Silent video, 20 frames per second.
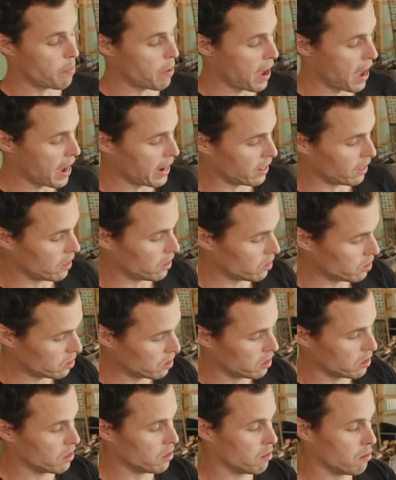
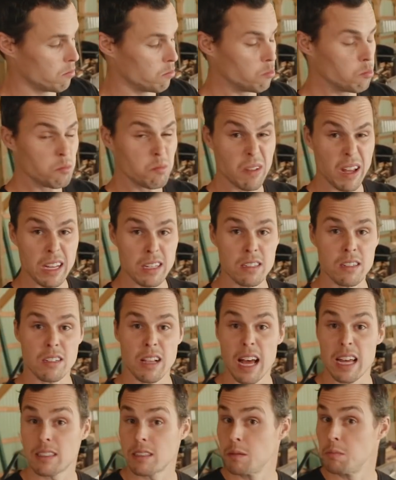package. Nice,
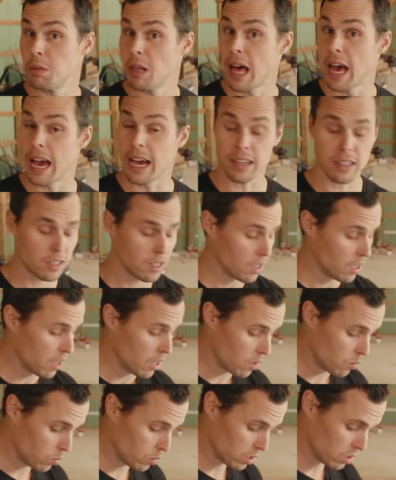classy black.
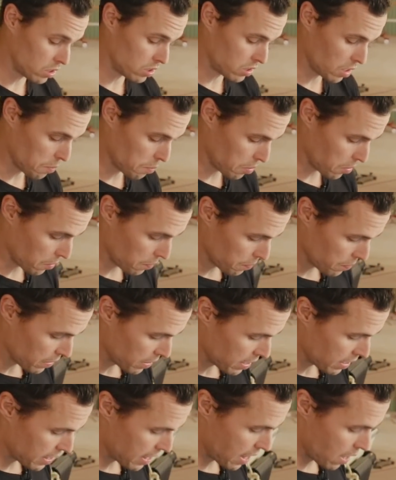Really simple.
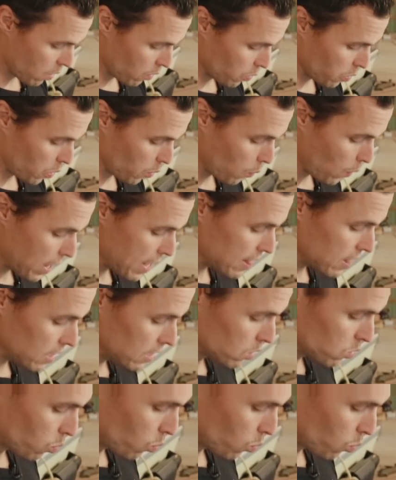Now, the way these